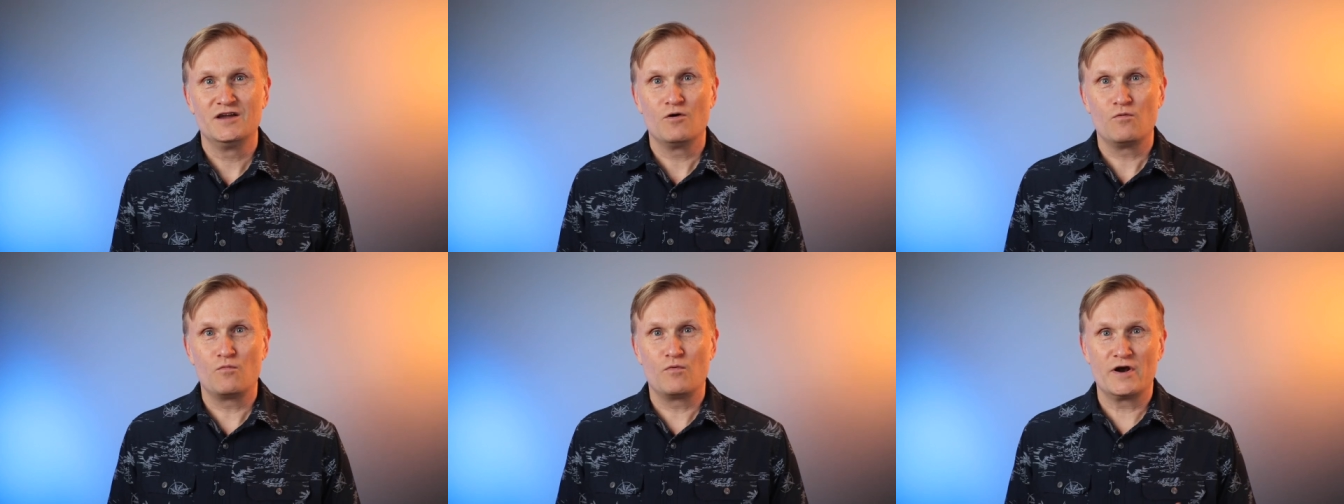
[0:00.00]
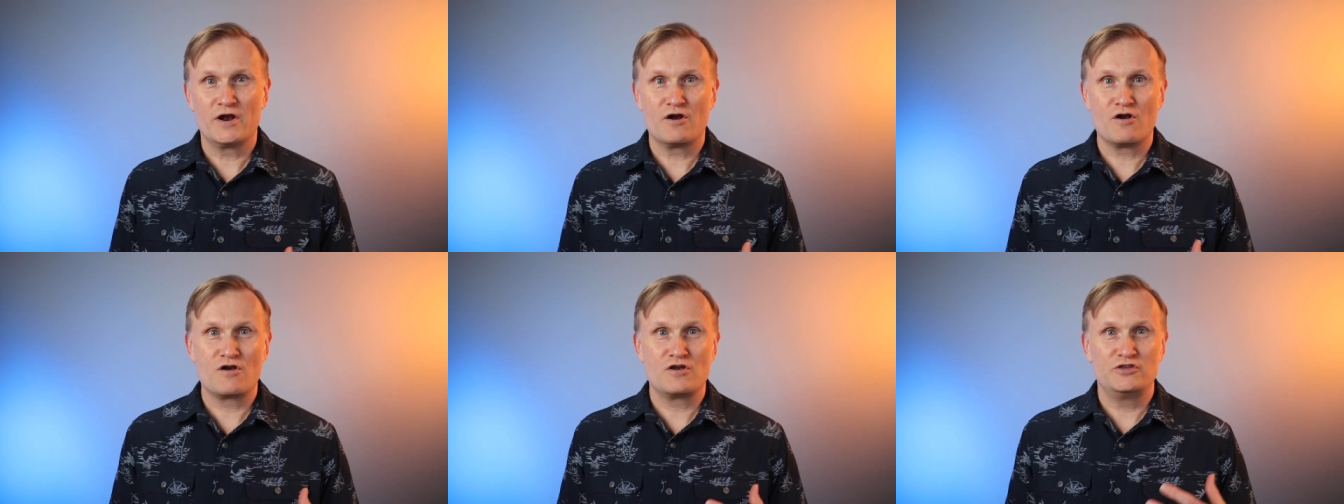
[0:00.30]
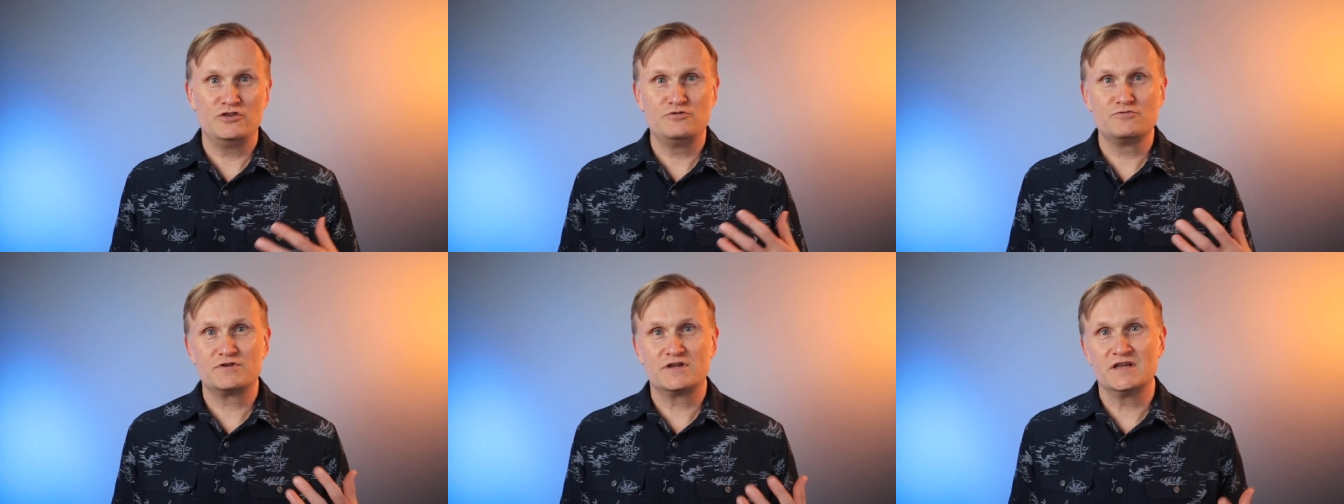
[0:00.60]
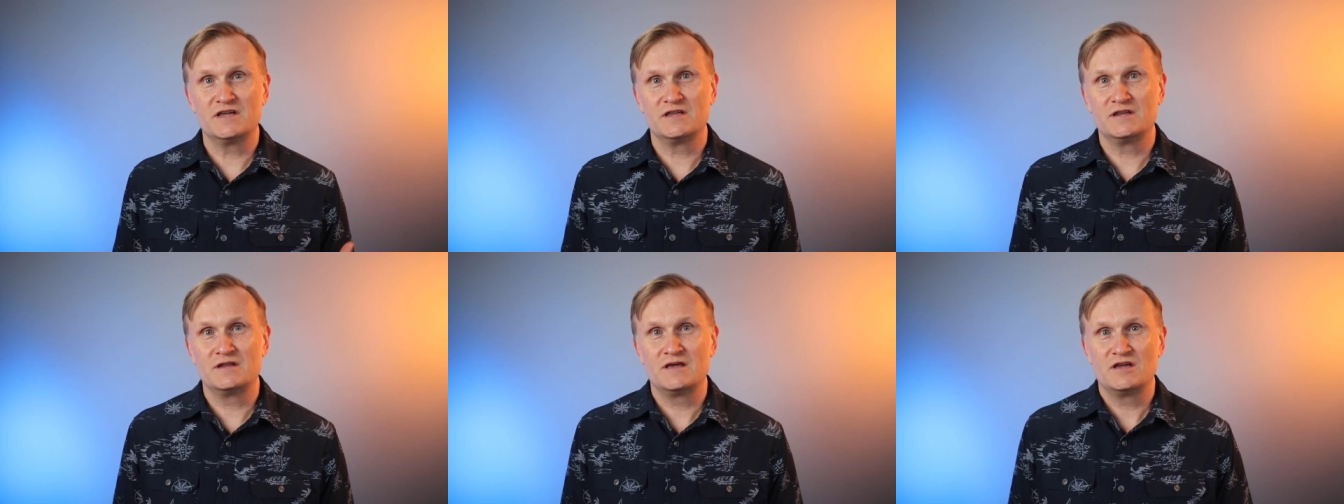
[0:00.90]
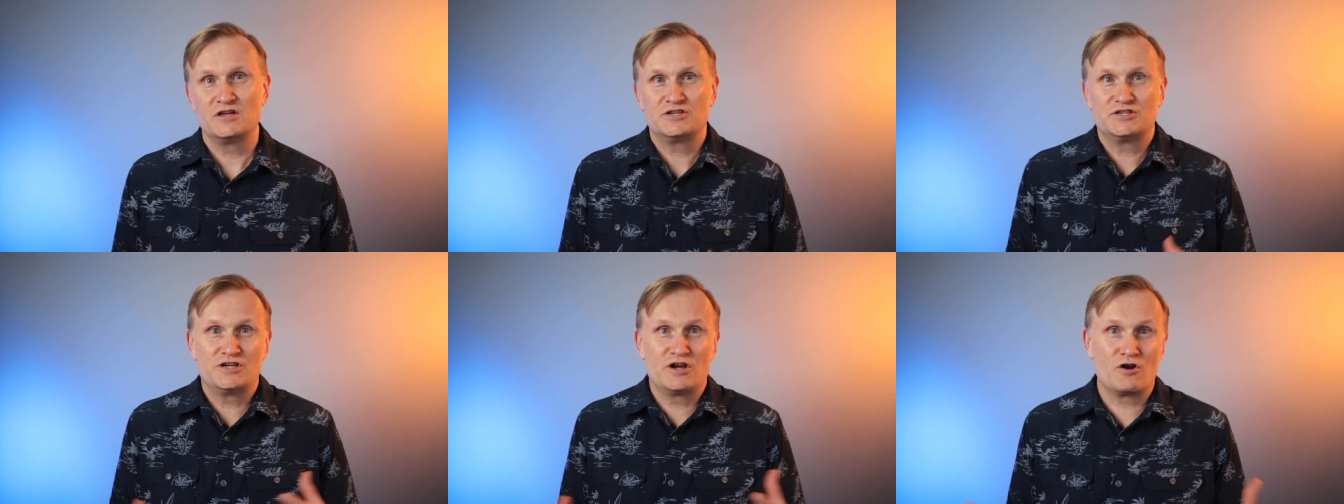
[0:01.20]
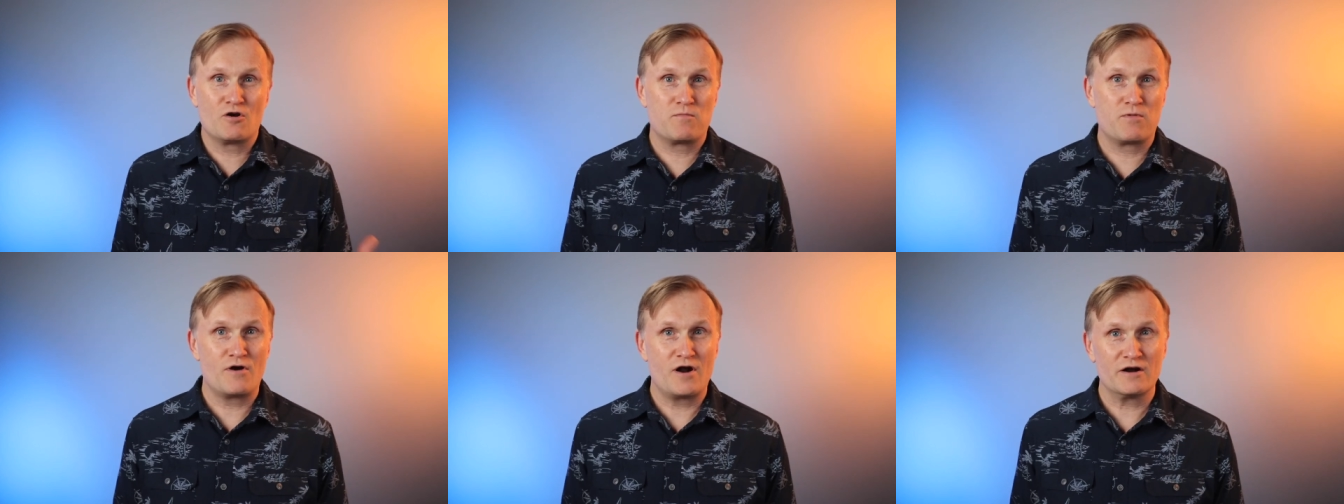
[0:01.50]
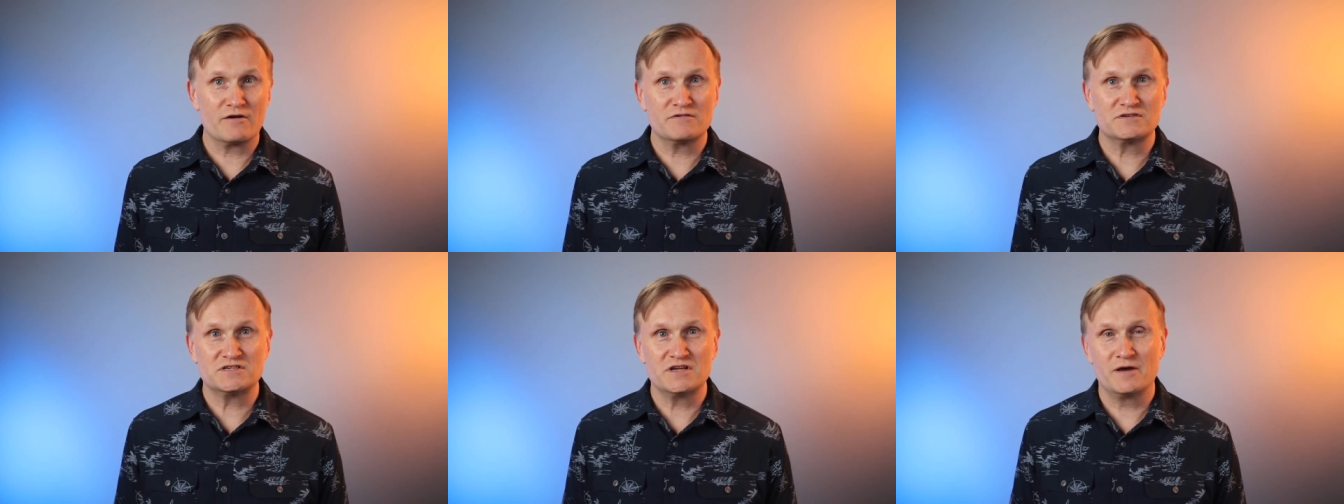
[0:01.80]
where you can share
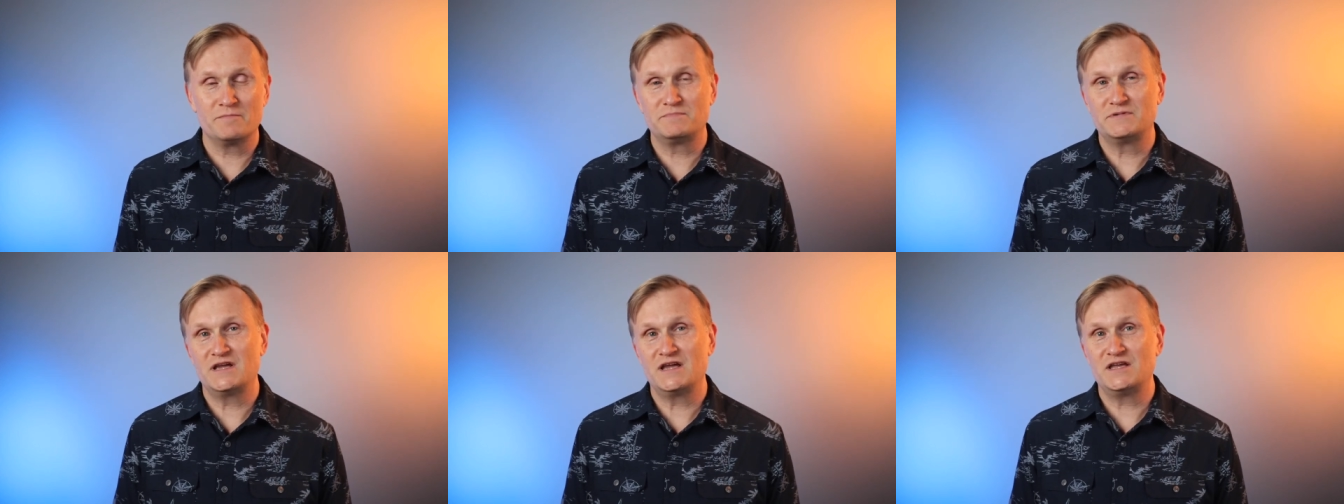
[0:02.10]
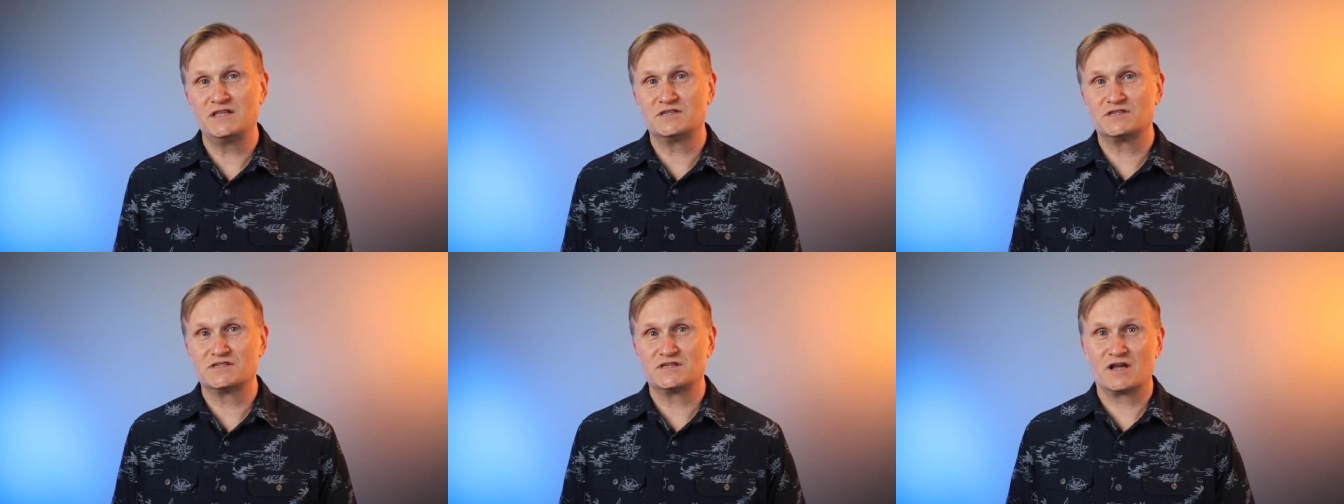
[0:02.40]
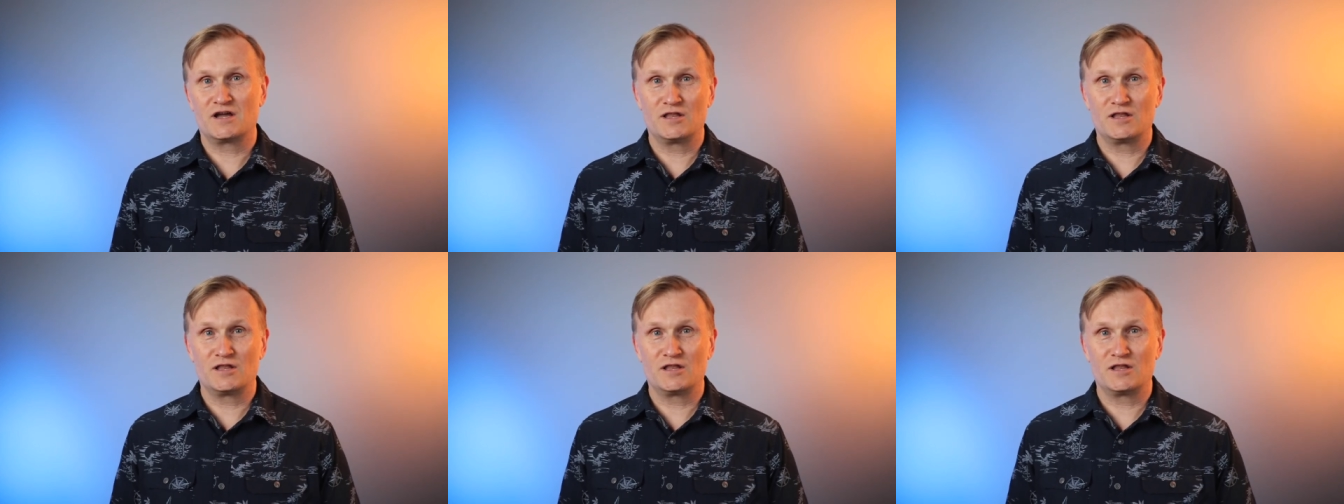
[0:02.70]
progress updates,